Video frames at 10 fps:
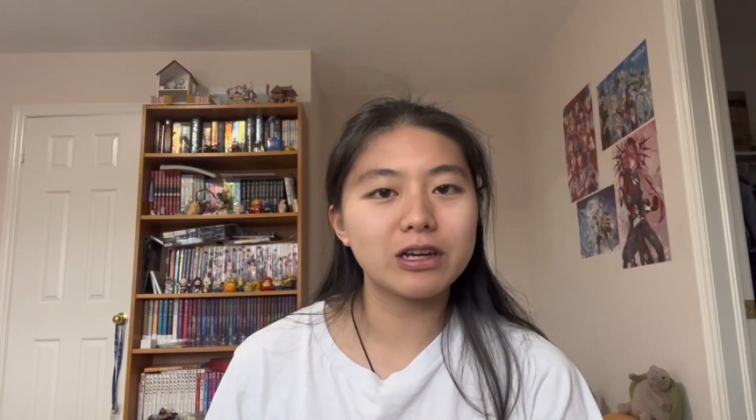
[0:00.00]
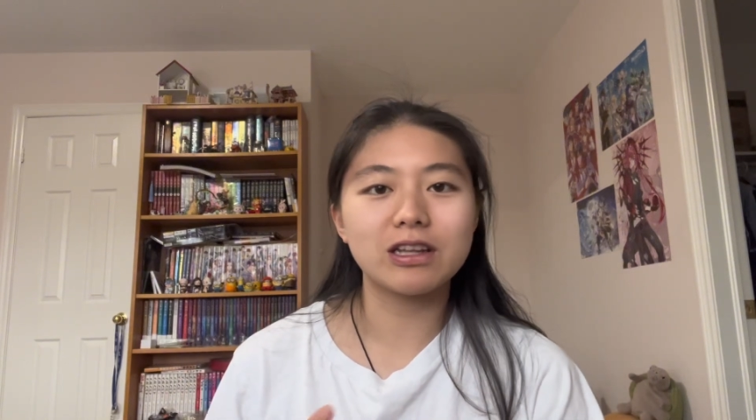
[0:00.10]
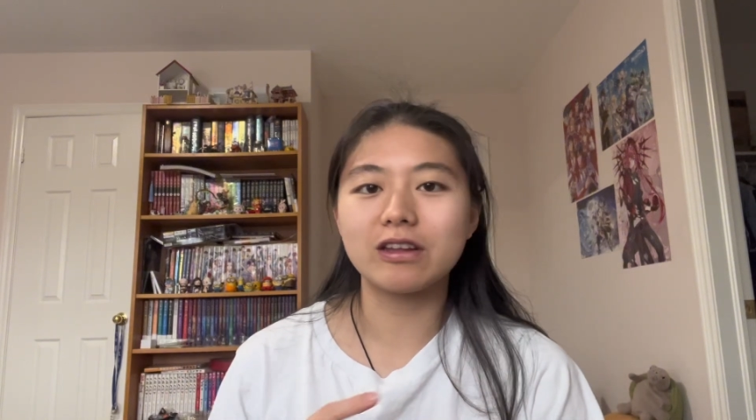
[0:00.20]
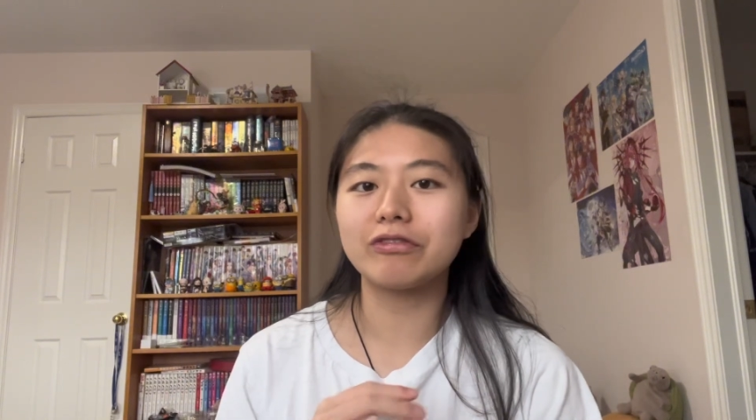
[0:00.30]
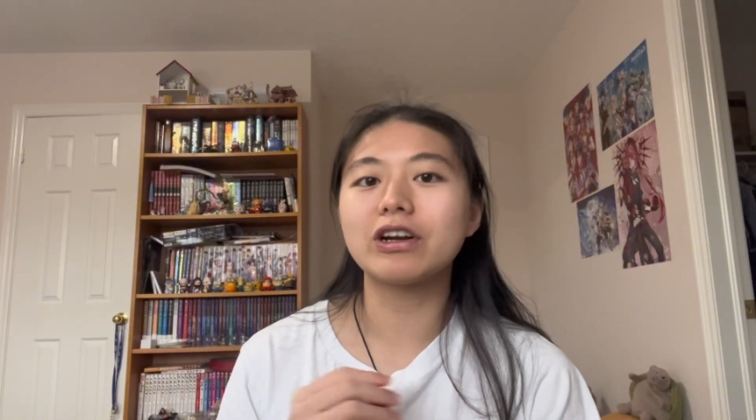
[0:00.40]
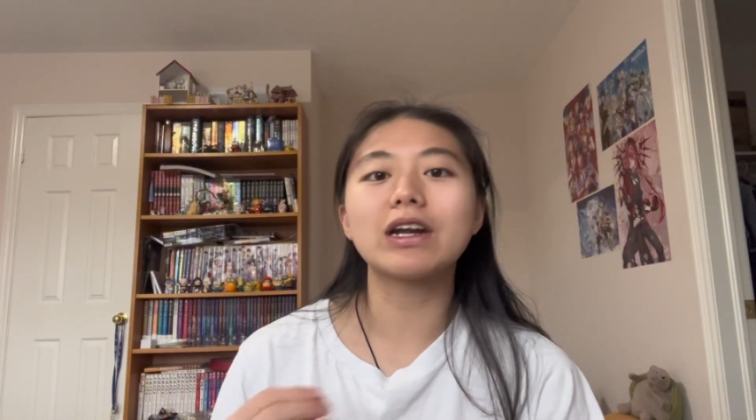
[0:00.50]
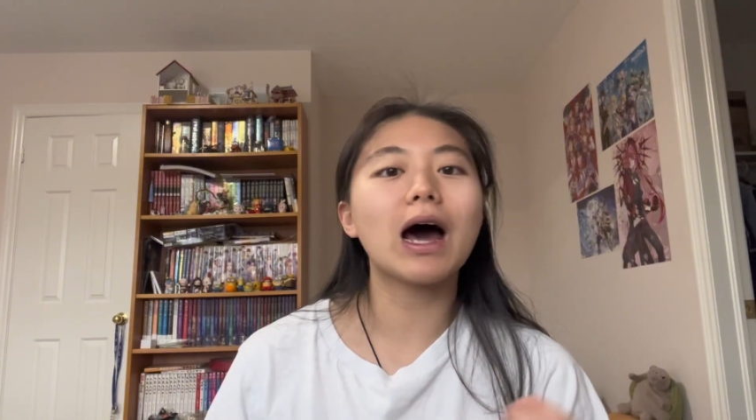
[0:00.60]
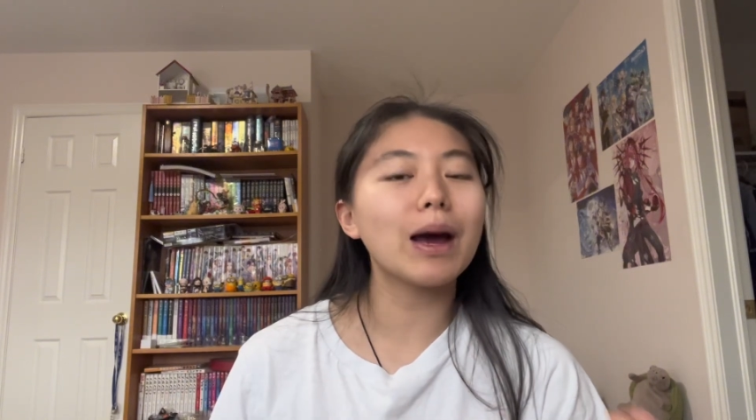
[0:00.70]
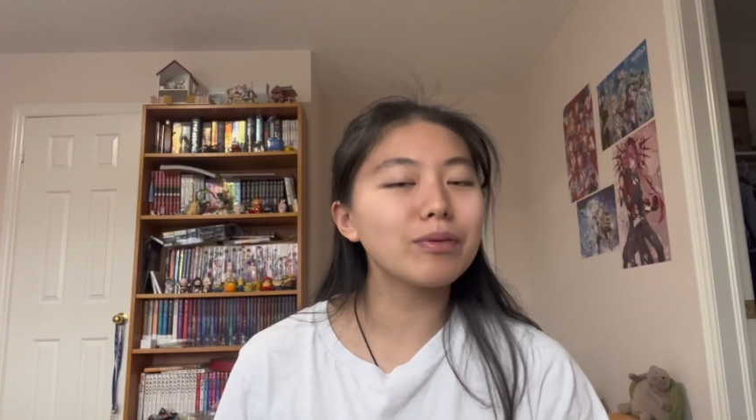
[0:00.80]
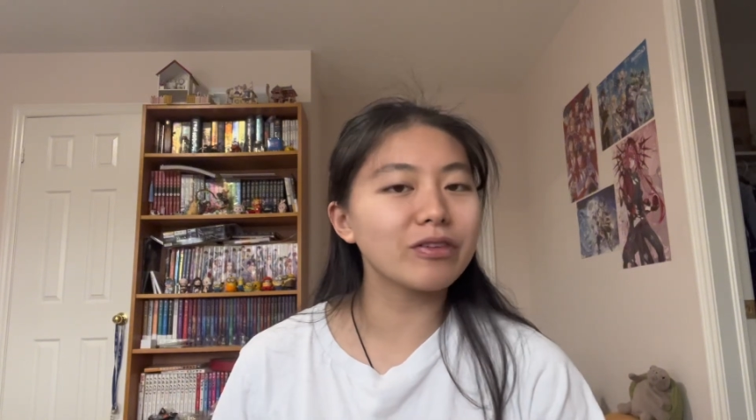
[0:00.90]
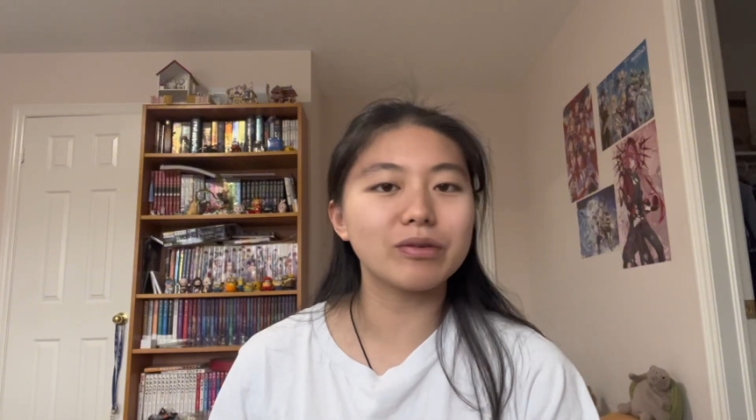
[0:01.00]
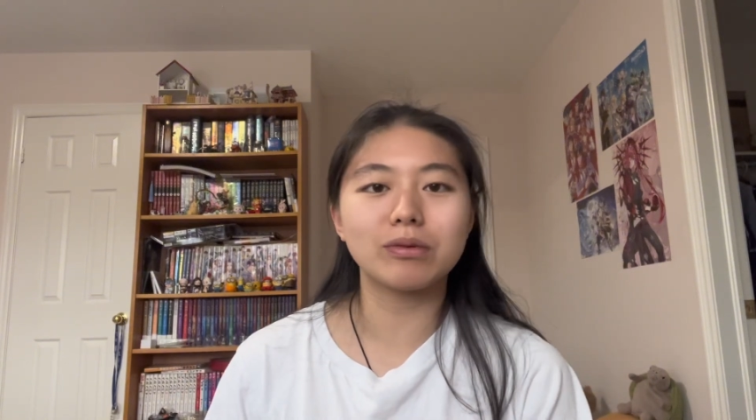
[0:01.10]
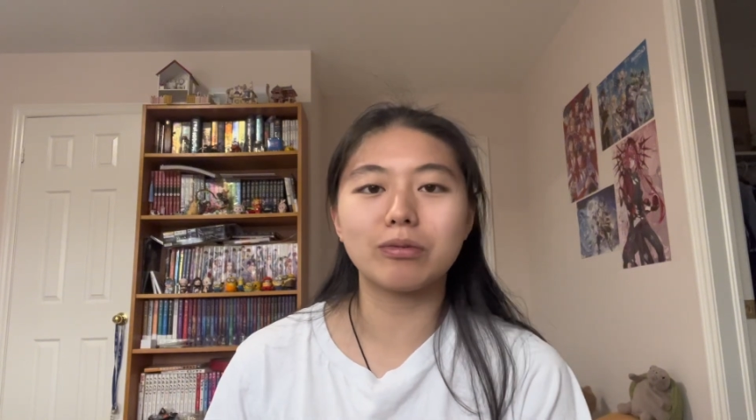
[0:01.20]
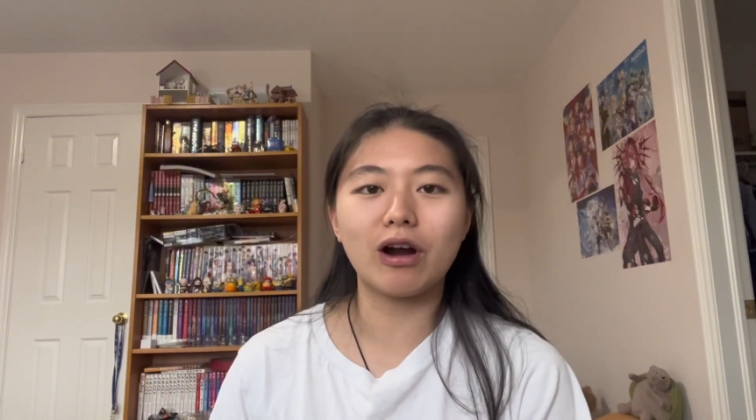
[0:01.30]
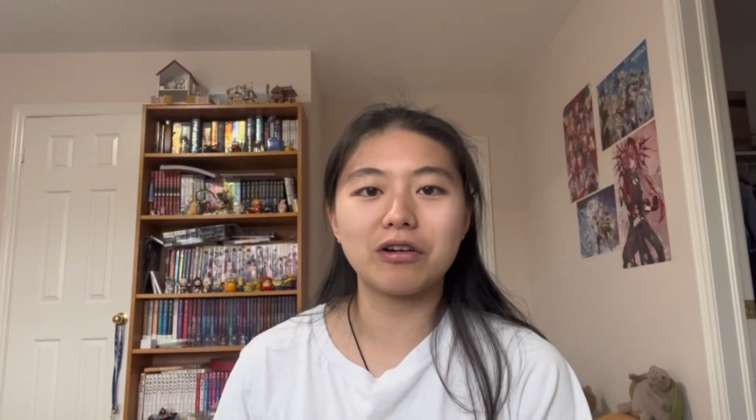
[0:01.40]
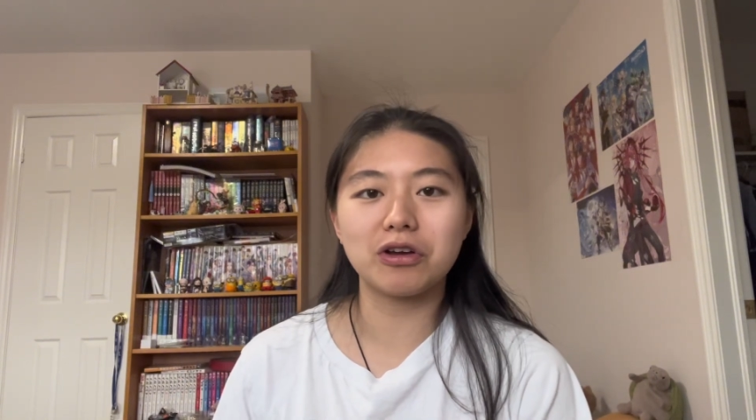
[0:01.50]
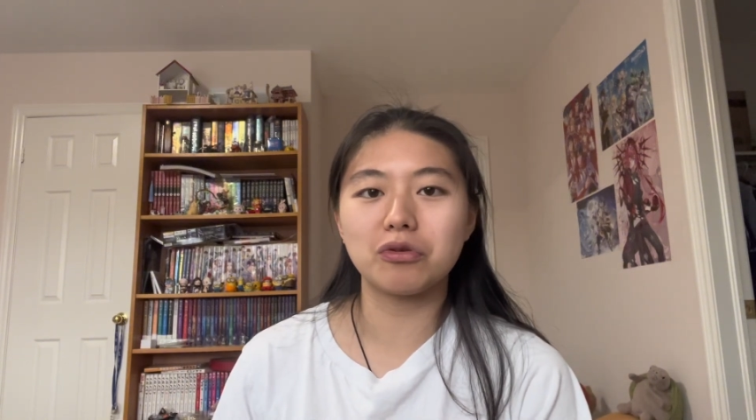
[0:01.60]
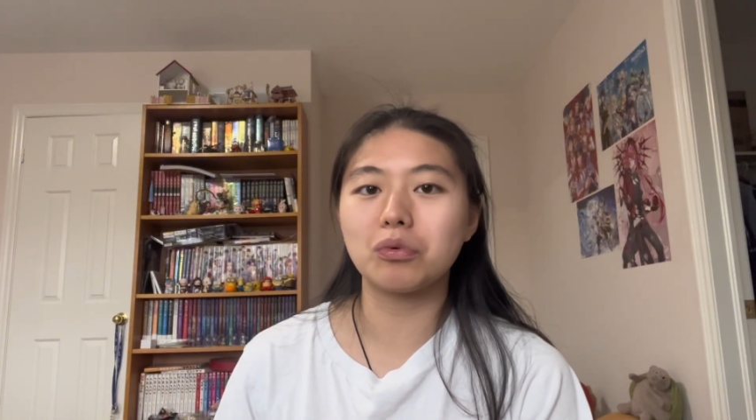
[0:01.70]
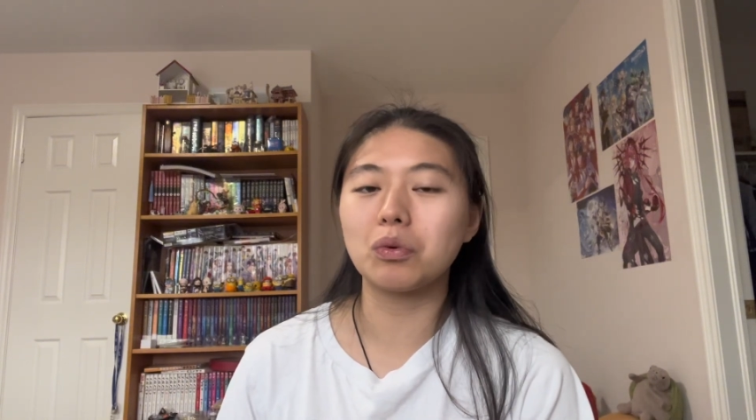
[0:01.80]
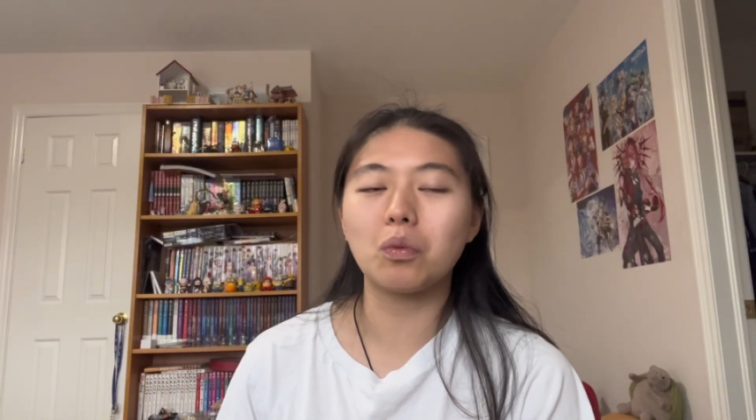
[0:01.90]
the different types of embroidery you
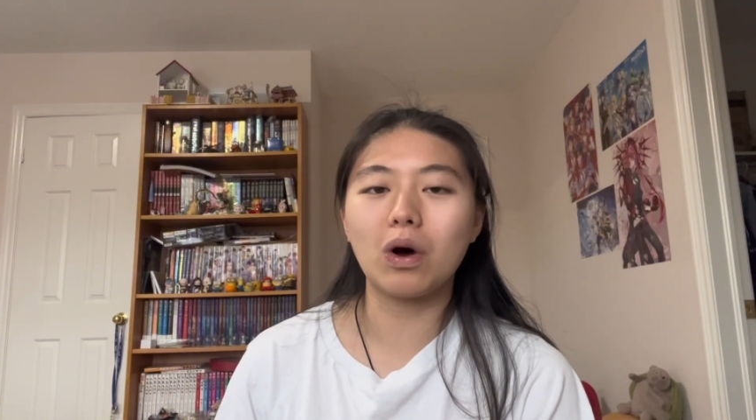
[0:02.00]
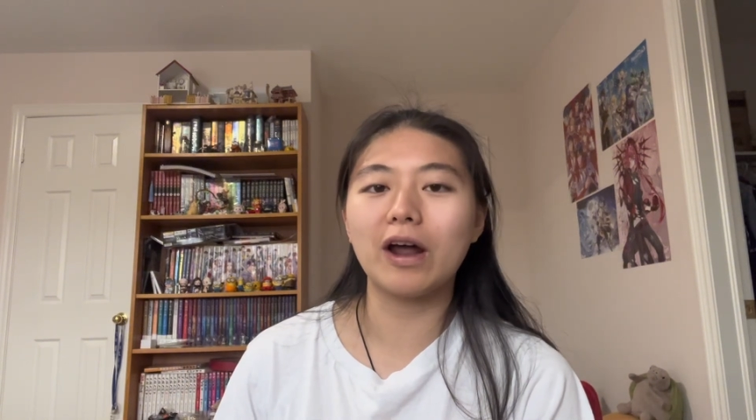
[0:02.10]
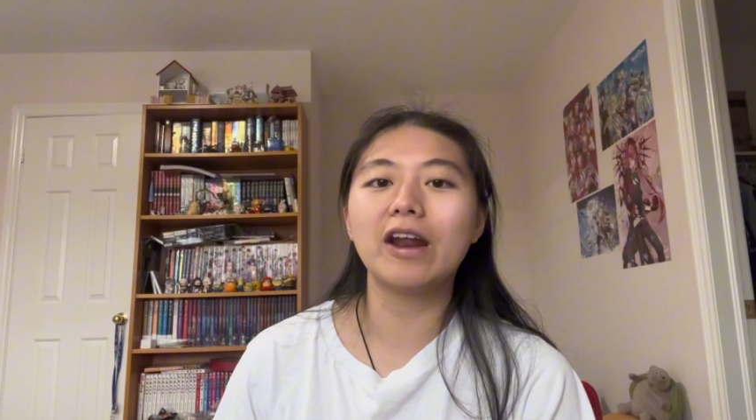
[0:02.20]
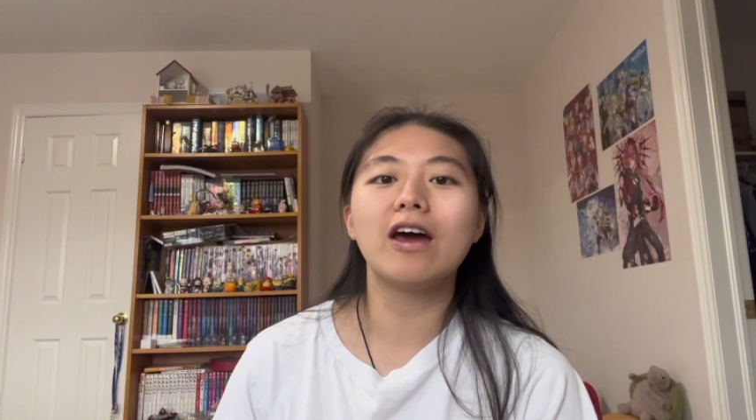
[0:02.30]
would want